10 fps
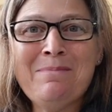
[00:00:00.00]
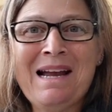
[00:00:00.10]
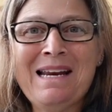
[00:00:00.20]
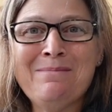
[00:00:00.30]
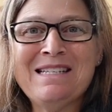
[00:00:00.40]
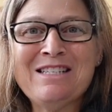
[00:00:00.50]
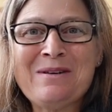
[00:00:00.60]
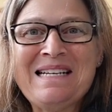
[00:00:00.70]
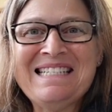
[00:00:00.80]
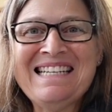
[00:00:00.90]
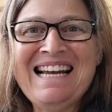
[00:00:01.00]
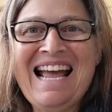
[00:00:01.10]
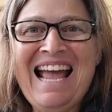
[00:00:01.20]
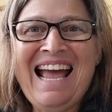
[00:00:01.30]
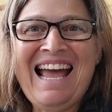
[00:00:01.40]
My name is Tracy
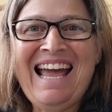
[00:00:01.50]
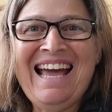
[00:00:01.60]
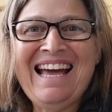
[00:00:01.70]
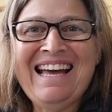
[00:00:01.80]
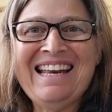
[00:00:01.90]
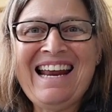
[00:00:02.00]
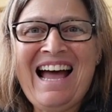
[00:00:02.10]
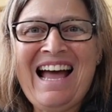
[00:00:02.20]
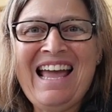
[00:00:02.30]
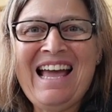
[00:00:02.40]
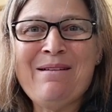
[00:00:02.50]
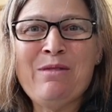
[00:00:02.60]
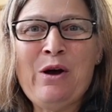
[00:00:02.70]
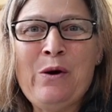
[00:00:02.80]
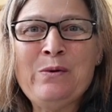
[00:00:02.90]
and I am
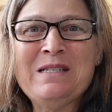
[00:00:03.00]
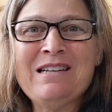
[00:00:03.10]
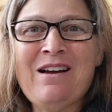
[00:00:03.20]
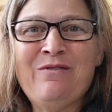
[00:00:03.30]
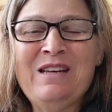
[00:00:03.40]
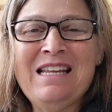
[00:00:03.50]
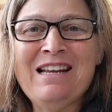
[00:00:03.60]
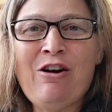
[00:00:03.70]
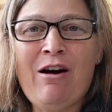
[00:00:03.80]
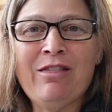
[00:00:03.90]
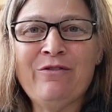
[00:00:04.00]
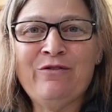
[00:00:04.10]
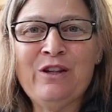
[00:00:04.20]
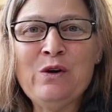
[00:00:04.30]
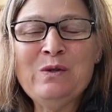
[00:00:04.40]
the host of Knitting on the
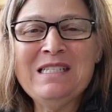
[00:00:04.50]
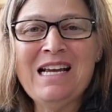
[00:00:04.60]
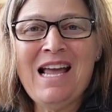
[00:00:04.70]
Float.